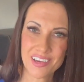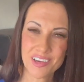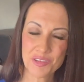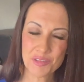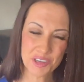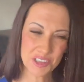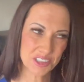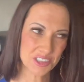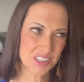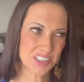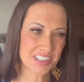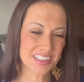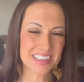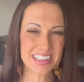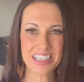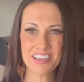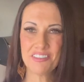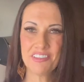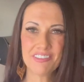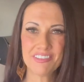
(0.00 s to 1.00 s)
Why don't you just
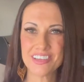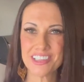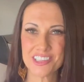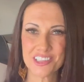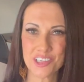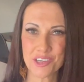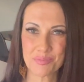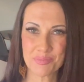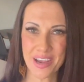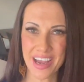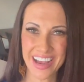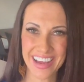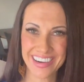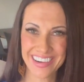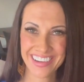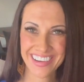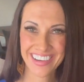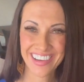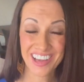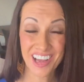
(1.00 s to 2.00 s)
leave if it's so bad?
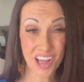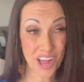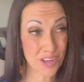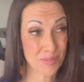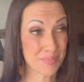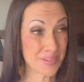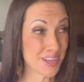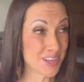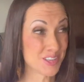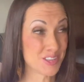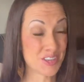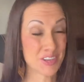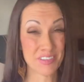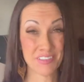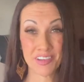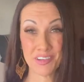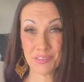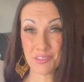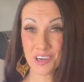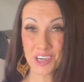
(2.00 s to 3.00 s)
I'll abuse you
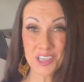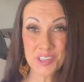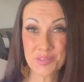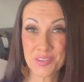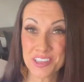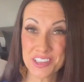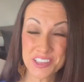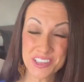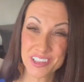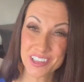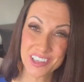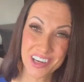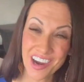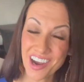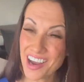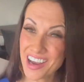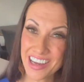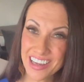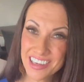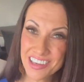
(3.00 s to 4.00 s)
even worse once you're
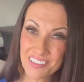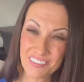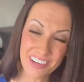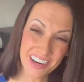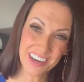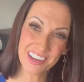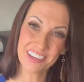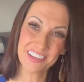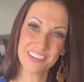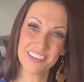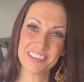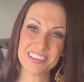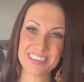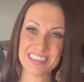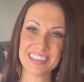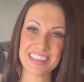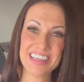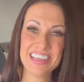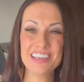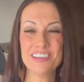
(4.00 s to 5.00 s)
gone. Why don't you just
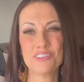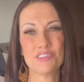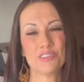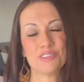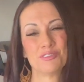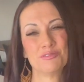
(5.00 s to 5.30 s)
leave?